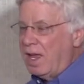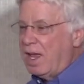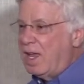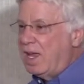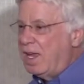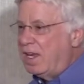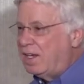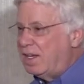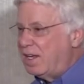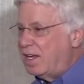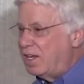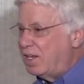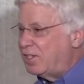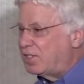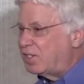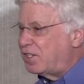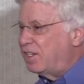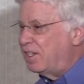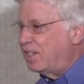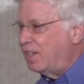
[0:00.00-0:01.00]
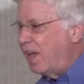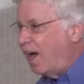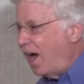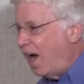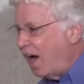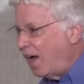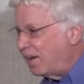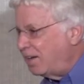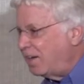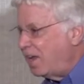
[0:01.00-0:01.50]
It is
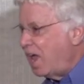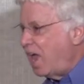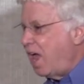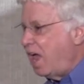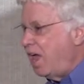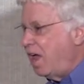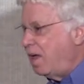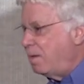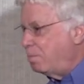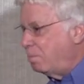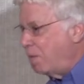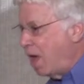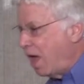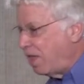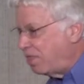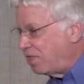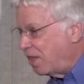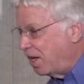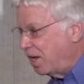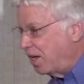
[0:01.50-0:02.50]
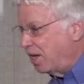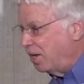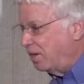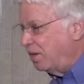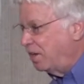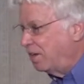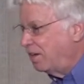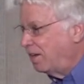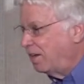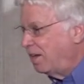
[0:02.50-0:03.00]
not a
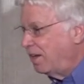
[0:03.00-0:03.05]
method.